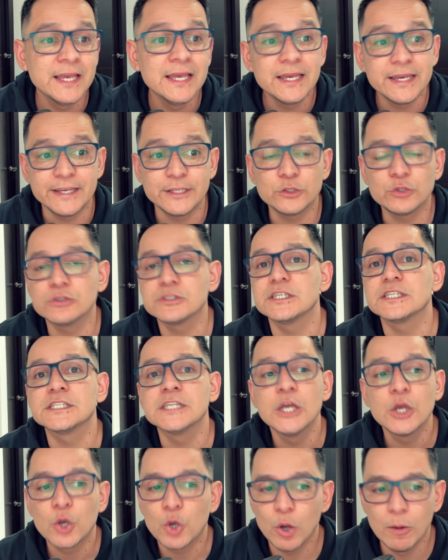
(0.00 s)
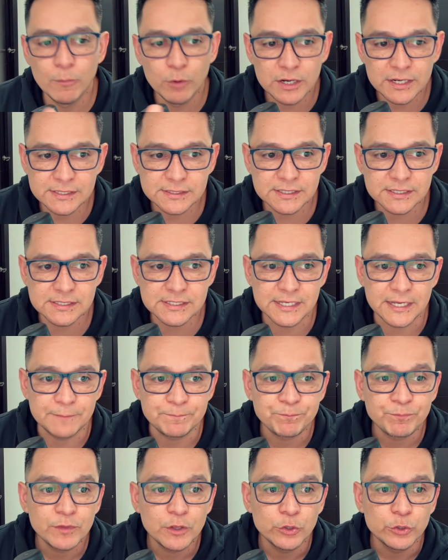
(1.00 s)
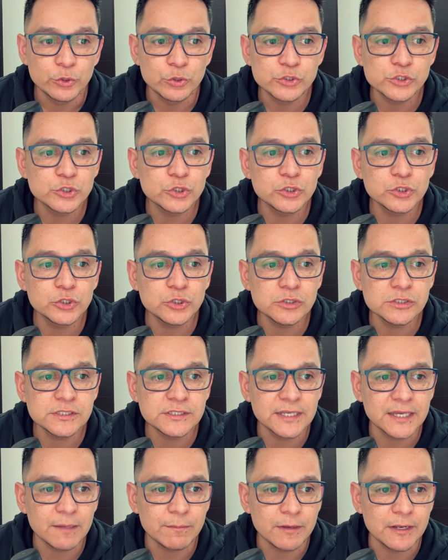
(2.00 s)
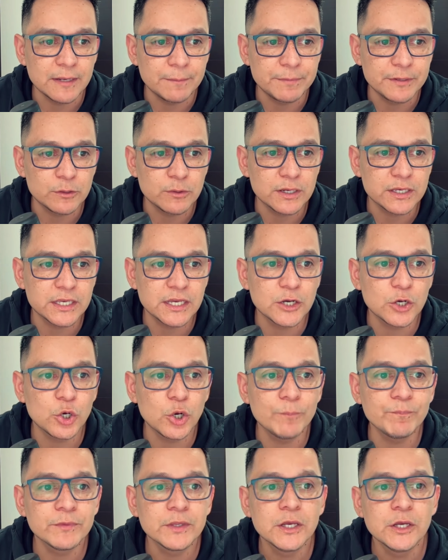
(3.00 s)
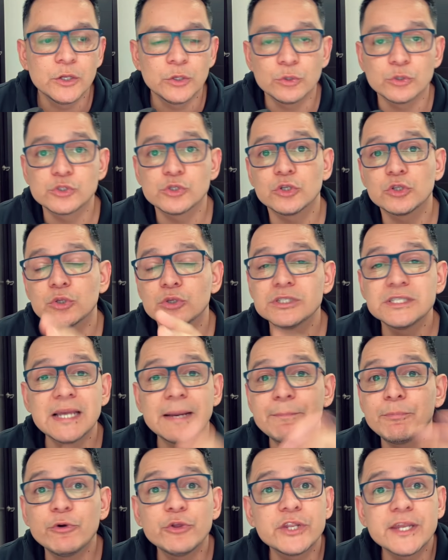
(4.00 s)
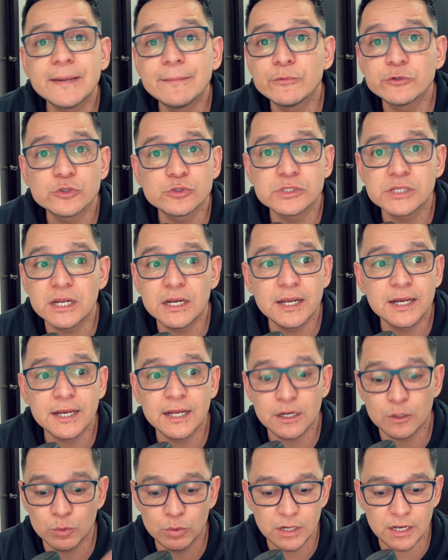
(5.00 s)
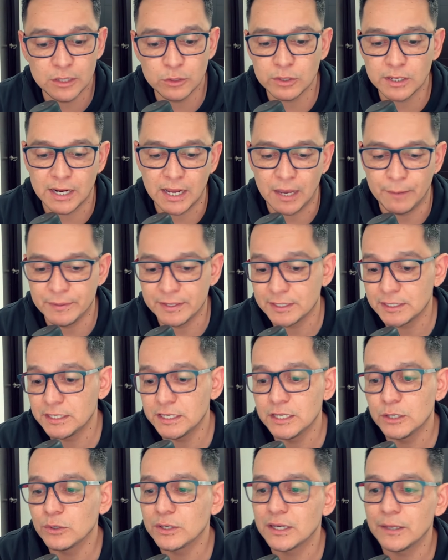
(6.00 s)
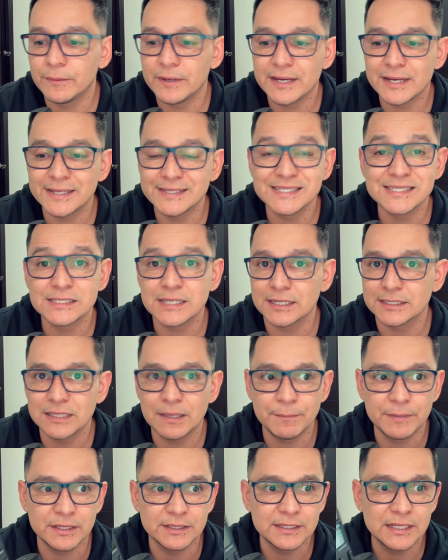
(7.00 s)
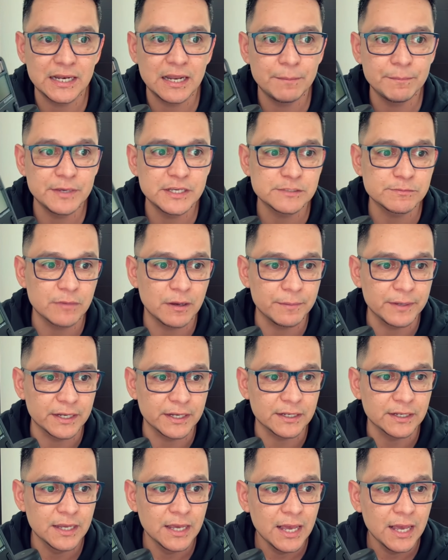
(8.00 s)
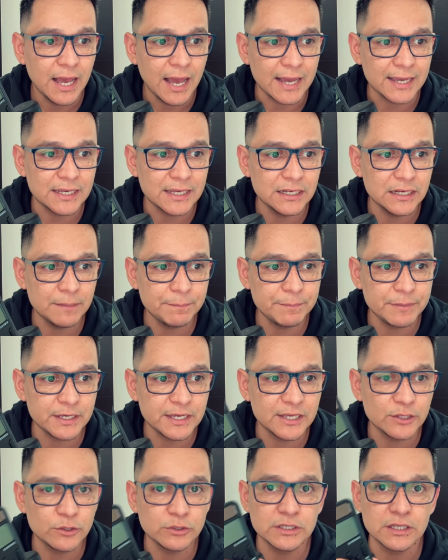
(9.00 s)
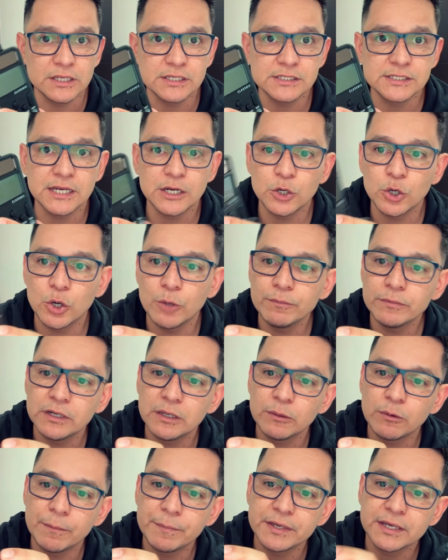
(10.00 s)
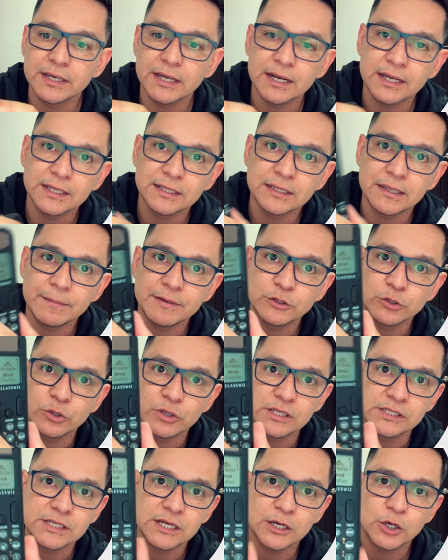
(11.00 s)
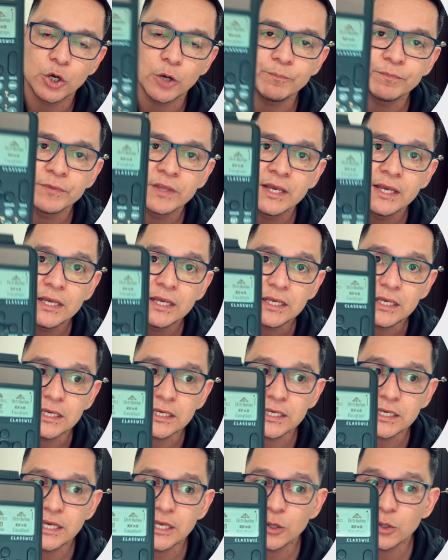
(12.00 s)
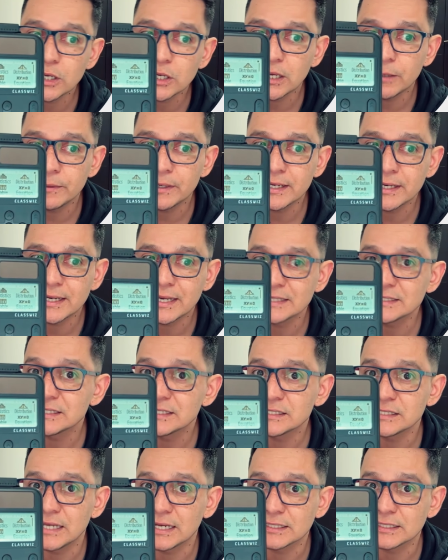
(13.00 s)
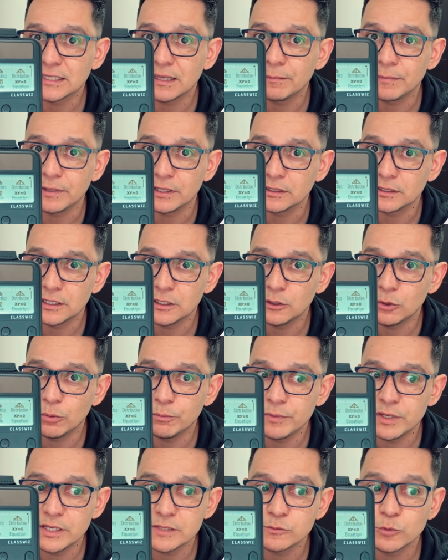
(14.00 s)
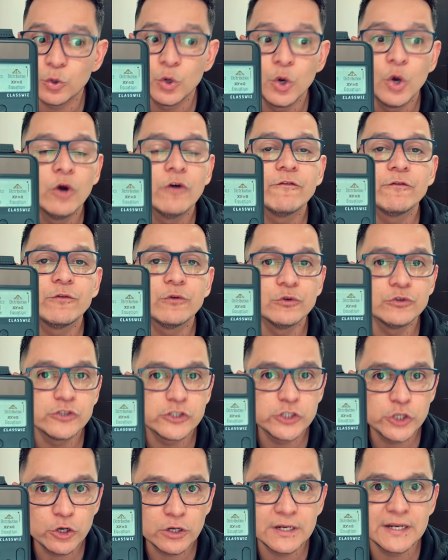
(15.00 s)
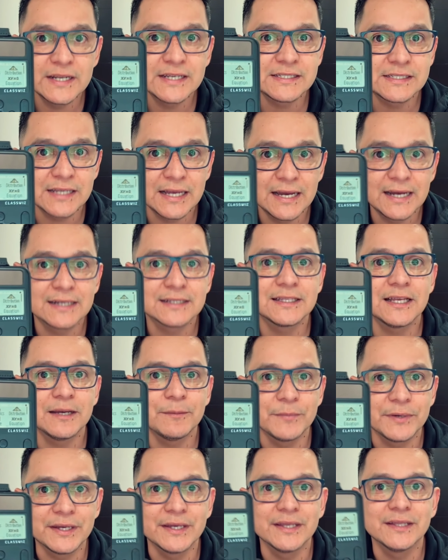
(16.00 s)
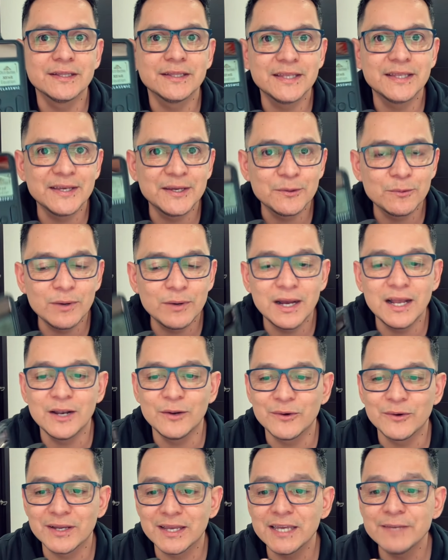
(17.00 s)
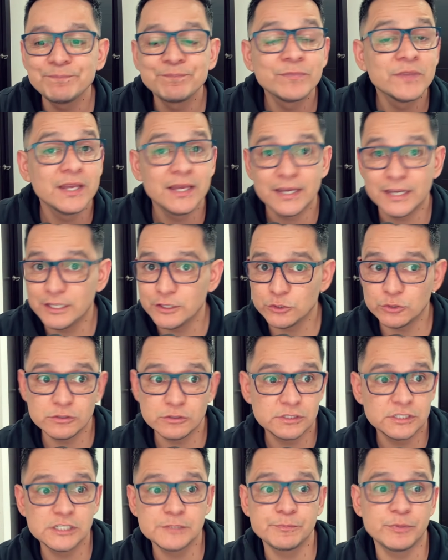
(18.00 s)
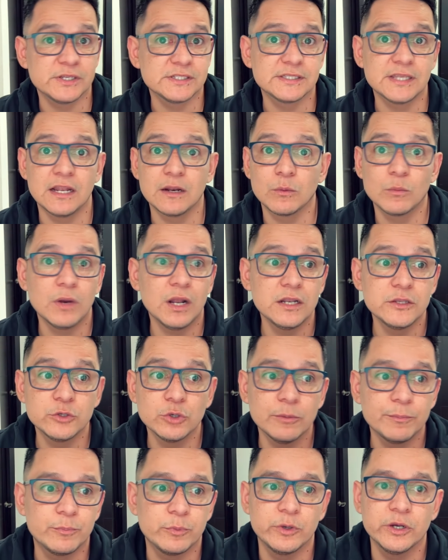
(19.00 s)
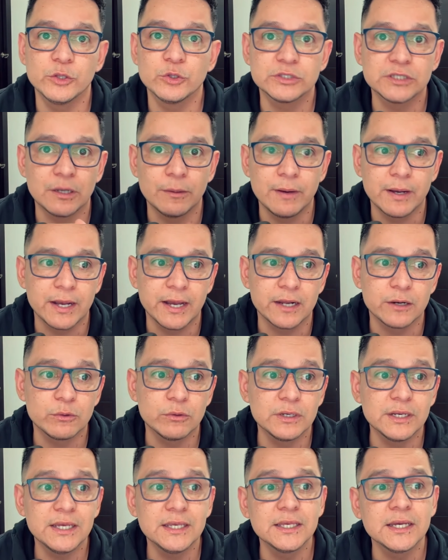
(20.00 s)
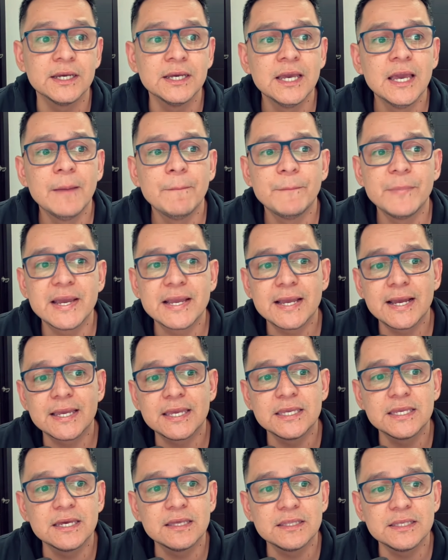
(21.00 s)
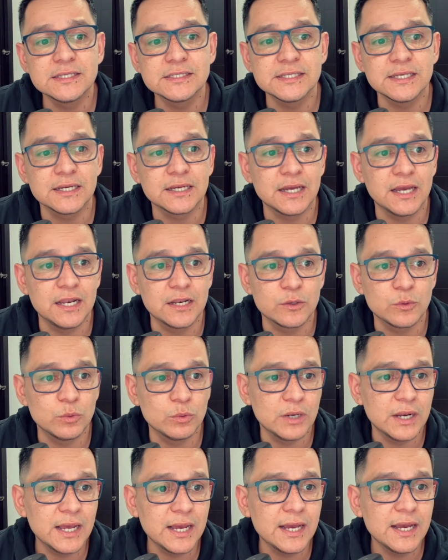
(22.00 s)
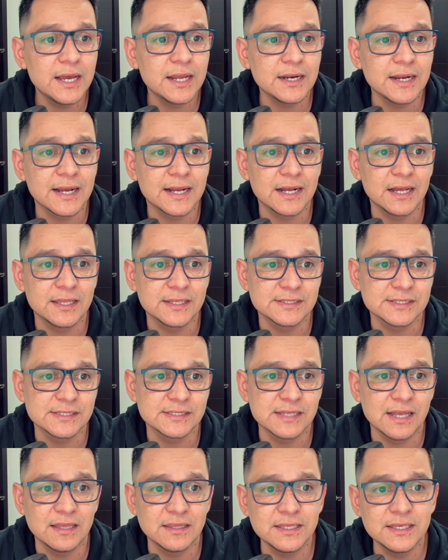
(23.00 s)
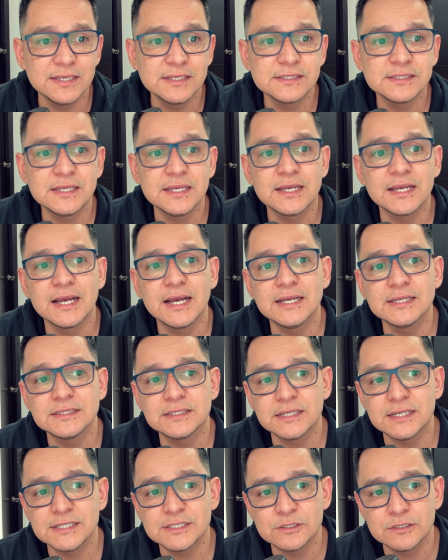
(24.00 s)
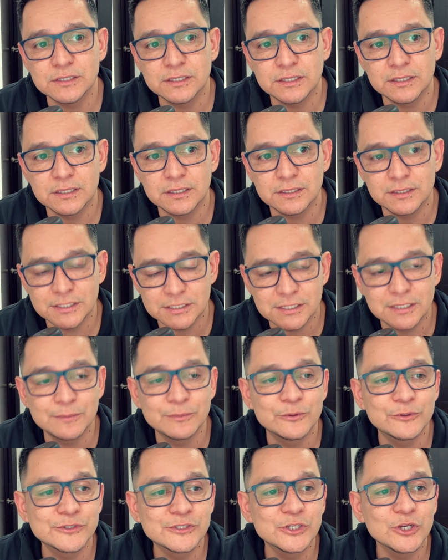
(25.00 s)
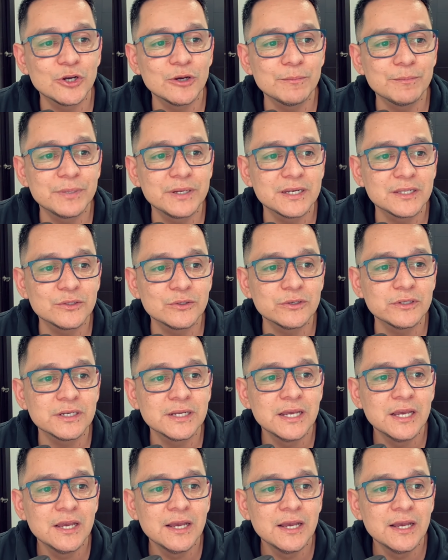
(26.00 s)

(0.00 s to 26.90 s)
So, as I was saying, let me click here on Home. We could already use the calculator. Look, I want you to see that it's exactly the same. Look, I clicked here where it says Home. I'm going to click here too, where it says Home, and I want you to see that it's exactly the same. It works exactly the same, okay? So, I can work with it just like that. See? Here it already says Calculate. Over here it says Statistics, Distribution, sorry.